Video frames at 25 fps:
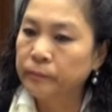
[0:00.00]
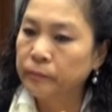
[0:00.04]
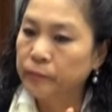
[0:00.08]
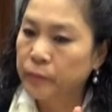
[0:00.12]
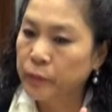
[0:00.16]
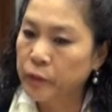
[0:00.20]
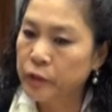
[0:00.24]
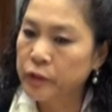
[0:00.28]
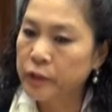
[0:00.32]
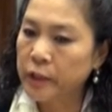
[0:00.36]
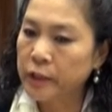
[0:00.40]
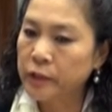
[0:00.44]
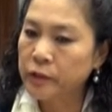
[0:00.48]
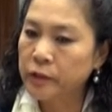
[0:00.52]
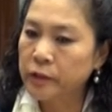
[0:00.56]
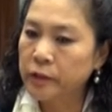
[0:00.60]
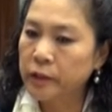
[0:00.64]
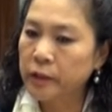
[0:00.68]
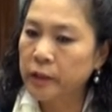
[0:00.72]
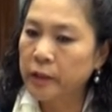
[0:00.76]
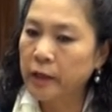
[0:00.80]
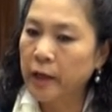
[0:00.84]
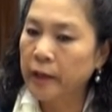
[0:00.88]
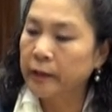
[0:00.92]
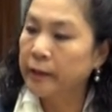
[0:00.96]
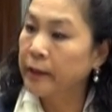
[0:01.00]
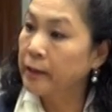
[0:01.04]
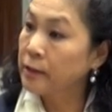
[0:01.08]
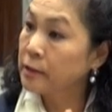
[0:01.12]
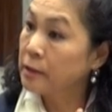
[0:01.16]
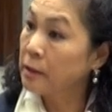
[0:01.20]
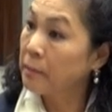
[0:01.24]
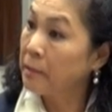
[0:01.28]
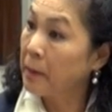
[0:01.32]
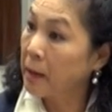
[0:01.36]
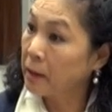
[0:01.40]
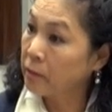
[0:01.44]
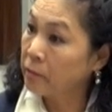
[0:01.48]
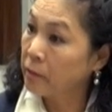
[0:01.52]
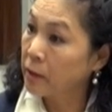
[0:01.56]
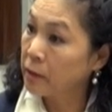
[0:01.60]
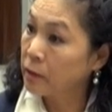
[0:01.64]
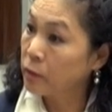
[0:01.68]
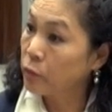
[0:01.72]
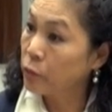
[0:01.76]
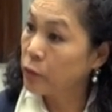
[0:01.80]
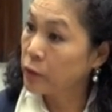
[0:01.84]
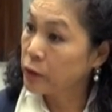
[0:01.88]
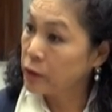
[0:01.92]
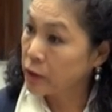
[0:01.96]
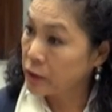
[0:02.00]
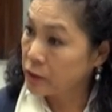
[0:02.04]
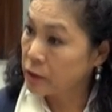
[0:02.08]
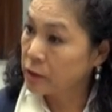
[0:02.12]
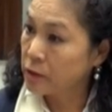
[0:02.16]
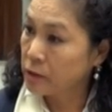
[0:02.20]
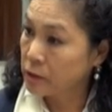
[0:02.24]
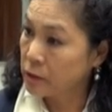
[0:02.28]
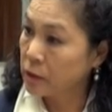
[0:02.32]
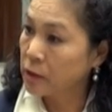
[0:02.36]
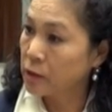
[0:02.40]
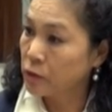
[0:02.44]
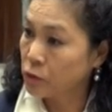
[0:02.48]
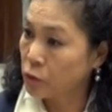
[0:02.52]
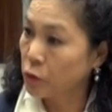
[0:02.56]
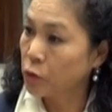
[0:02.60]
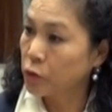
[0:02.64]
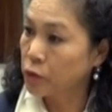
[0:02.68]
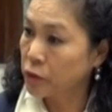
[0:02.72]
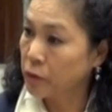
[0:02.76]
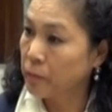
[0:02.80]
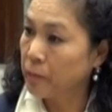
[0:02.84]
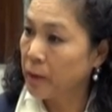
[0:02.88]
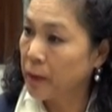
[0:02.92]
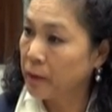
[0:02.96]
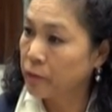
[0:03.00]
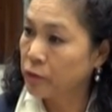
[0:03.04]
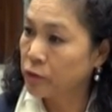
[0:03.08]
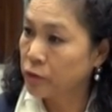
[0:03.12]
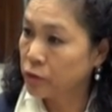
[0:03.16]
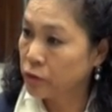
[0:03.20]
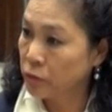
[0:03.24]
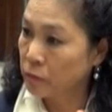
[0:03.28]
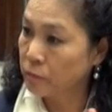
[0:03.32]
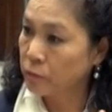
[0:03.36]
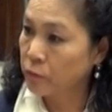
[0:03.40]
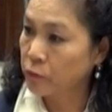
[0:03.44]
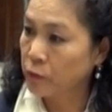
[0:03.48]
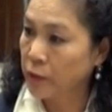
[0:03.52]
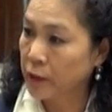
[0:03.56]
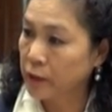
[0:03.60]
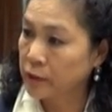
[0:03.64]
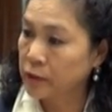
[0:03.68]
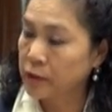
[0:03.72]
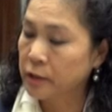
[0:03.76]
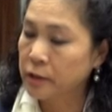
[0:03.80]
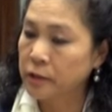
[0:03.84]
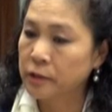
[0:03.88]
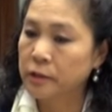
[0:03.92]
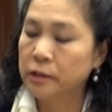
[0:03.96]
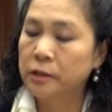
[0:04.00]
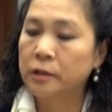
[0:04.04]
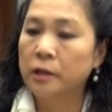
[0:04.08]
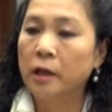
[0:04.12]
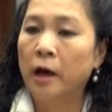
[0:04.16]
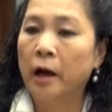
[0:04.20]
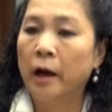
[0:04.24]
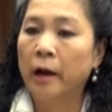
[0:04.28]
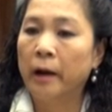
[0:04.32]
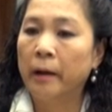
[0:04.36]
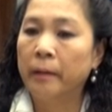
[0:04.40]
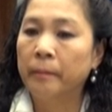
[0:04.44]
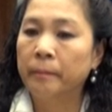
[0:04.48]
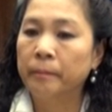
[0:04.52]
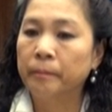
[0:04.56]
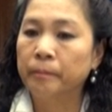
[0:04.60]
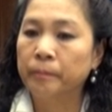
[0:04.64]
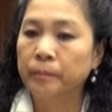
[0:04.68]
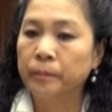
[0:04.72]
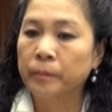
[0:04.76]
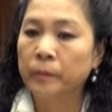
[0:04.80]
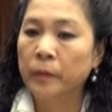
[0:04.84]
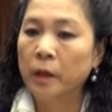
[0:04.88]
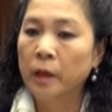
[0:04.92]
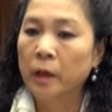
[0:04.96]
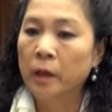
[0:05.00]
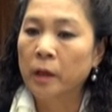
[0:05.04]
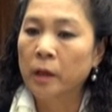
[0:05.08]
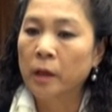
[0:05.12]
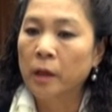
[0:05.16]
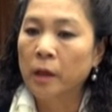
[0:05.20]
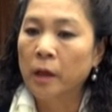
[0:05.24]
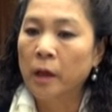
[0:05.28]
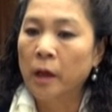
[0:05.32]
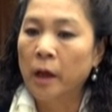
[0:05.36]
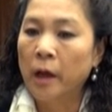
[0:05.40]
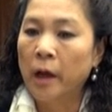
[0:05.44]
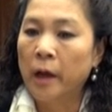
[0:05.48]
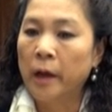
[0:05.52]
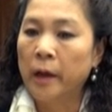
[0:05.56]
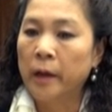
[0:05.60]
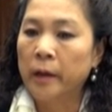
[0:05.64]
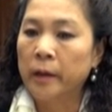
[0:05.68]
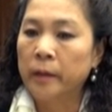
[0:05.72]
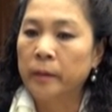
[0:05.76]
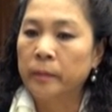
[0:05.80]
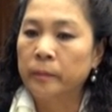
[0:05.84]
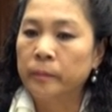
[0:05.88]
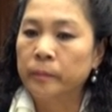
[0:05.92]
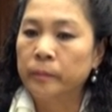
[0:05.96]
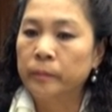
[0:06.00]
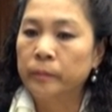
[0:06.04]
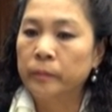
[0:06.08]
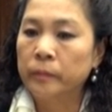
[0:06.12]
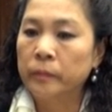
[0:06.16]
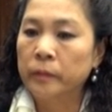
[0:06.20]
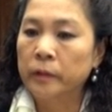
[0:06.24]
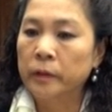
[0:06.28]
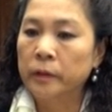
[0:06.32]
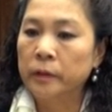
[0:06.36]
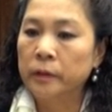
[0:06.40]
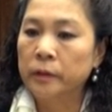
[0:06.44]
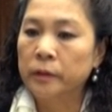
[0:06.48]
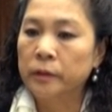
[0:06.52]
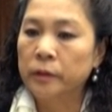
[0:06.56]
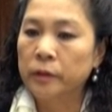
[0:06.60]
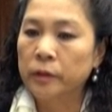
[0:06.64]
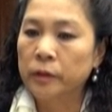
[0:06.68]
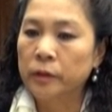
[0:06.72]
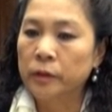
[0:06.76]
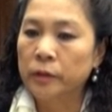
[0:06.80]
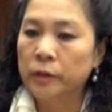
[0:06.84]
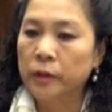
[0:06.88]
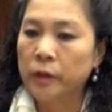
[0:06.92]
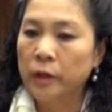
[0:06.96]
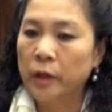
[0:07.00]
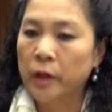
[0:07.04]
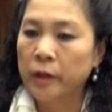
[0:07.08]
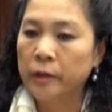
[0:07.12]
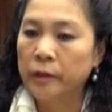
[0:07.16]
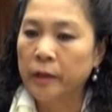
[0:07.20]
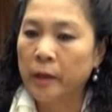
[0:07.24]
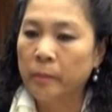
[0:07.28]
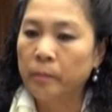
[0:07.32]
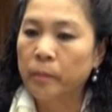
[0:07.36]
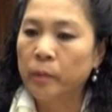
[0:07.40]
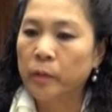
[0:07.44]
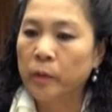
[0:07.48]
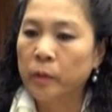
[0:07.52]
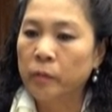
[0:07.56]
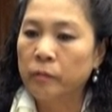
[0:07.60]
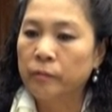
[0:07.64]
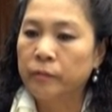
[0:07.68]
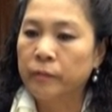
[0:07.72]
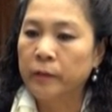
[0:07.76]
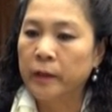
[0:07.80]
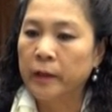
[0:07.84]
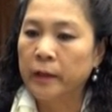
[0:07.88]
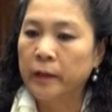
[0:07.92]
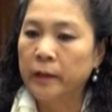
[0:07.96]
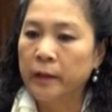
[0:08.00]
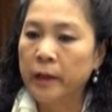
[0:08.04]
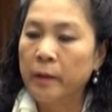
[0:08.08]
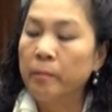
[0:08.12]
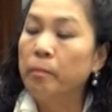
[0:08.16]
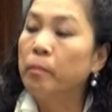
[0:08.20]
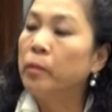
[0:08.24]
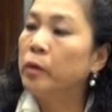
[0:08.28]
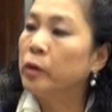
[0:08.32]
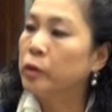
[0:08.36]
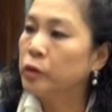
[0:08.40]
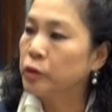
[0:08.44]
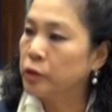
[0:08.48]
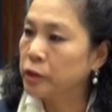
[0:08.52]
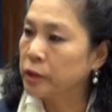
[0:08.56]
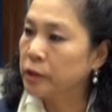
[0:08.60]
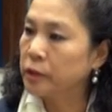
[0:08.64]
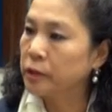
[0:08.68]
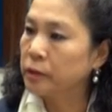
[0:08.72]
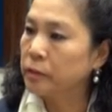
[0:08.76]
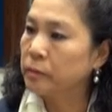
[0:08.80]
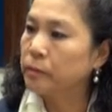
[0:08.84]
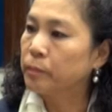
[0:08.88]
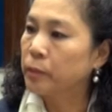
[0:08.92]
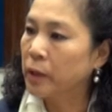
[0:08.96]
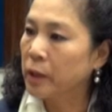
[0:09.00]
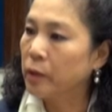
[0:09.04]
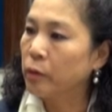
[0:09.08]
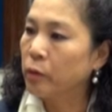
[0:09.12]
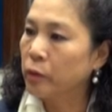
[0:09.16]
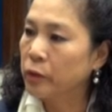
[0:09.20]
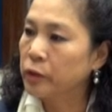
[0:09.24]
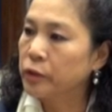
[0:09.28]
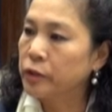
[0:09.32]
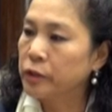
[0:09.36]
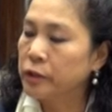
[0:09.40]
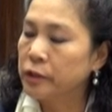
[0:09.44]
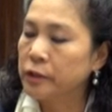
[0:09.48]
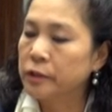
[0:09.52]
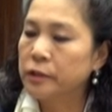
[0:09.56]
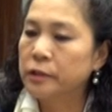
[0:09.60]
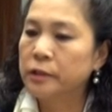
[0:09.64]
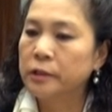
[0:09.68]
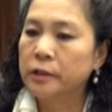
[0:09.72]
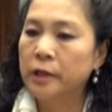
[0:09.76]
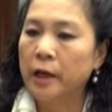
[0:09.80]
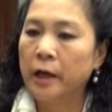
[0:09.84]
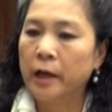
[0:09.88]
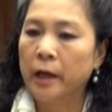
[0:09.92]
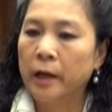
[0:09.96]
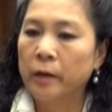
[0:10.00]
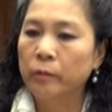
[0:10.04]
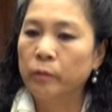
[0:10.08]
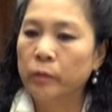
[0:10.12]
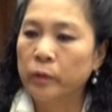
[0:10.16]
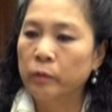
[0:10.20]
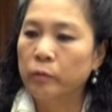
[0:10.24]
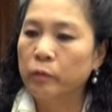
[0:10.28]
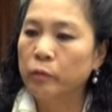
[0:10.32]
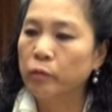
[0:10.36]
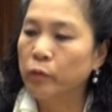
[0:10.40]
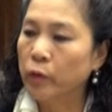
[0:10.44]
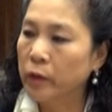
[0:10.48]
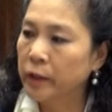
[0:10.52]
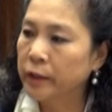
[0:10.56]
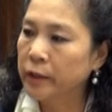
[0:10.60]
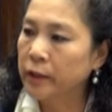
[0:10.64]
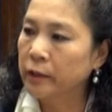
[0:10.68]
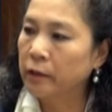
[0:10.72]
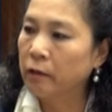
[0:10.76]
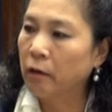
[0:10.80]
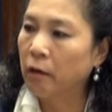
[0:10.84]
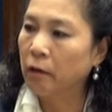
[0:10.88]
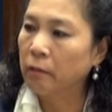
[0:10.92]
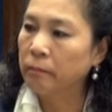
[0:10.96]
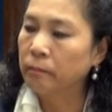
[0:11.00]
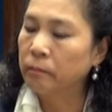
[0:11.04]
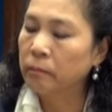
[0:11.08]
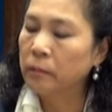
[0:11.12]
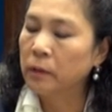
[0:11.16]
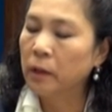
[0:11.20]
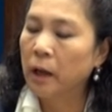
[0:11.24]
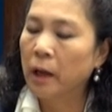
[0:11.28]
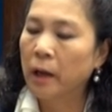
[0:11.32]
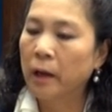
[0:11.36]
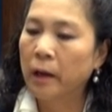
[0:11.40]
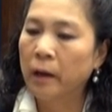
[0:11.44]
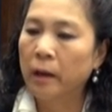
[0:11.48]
Precisely against the background we just talked about, job crisis. There are a number of emerging priorities we were working on.